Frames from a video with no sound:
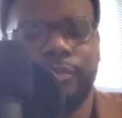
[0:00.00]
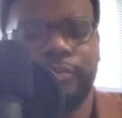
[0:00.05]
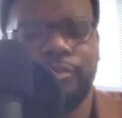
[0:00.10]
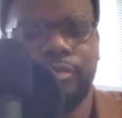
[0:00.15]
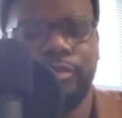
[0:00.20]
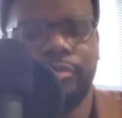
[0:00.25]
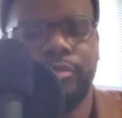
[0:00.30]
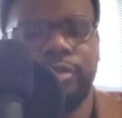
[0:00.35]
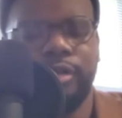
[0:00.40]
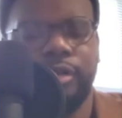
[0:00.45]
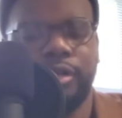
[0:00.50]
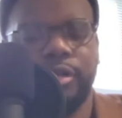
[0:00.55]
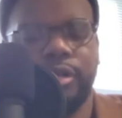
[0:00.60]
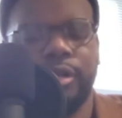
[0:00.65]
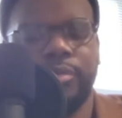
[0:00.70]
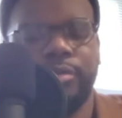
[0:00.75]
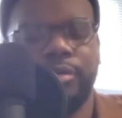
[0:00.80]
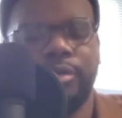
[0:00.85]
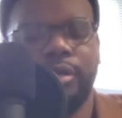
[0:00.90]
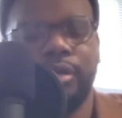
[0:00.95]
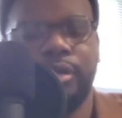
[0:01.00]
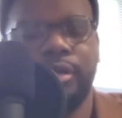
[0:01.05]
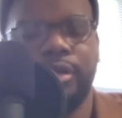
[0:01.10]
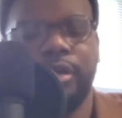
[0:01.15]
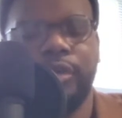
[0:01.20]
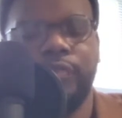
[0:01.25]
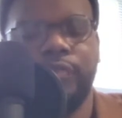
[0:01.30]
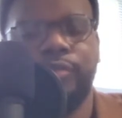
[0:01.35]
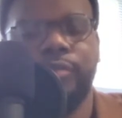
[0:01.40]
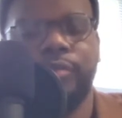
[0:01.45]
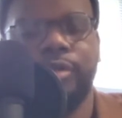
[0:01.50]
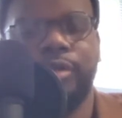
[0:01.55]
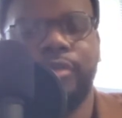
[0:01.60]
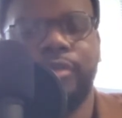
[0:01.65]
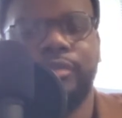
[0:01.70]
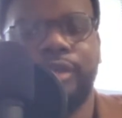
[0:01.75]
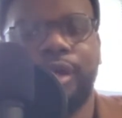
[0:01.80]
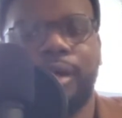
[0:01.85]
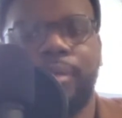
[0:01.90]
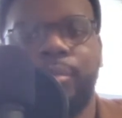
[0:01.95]
from the UK, and I would like everywhere to
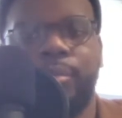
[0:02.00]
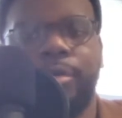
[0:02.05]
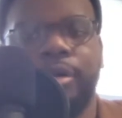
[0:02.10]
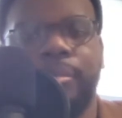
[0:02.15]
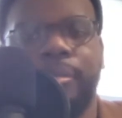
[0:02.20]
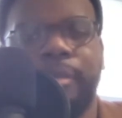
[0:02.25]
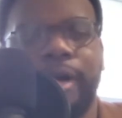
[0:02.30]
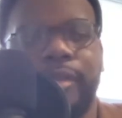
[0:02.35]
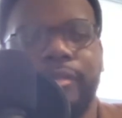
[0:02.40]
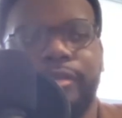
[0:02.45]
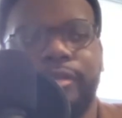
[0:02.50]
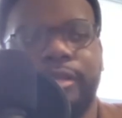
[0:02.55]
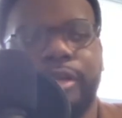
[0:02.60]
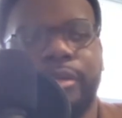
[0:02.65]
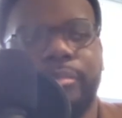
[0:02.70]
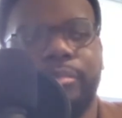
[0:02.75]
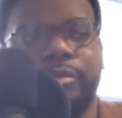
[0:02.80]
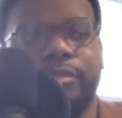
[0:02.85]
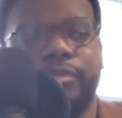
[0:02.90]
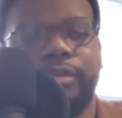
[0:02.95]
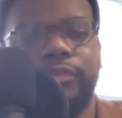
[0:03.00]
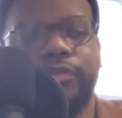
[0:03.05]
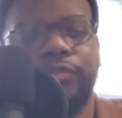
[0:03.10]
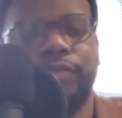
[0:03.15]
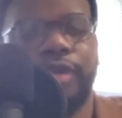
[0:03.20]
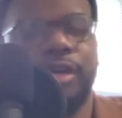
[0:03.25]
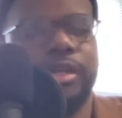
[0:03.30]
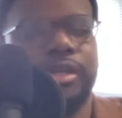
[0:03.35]
stop wearing masks at that point. Like fuck